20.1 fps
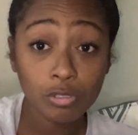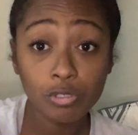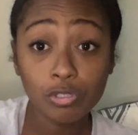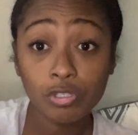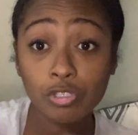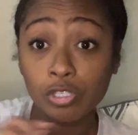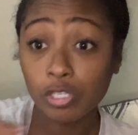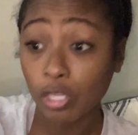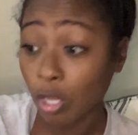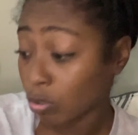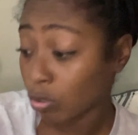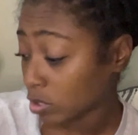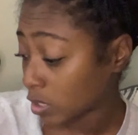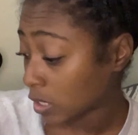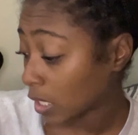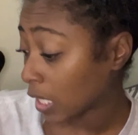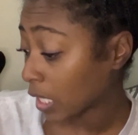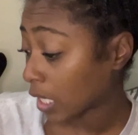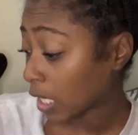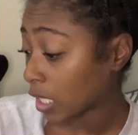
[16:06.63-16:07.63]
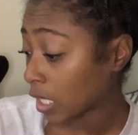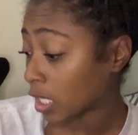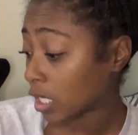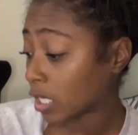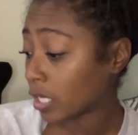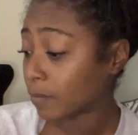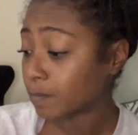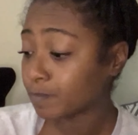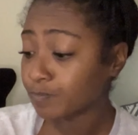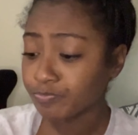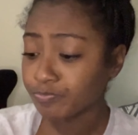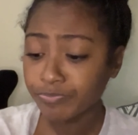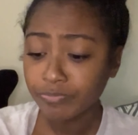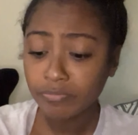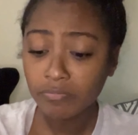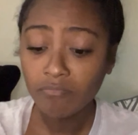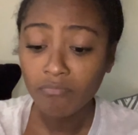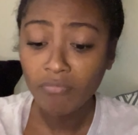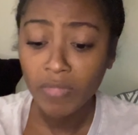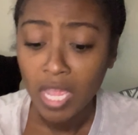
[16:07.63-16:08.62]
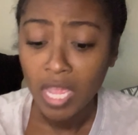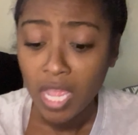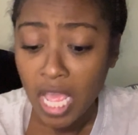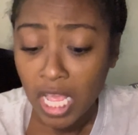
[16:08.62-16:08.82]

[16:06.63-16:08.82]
so stinking good.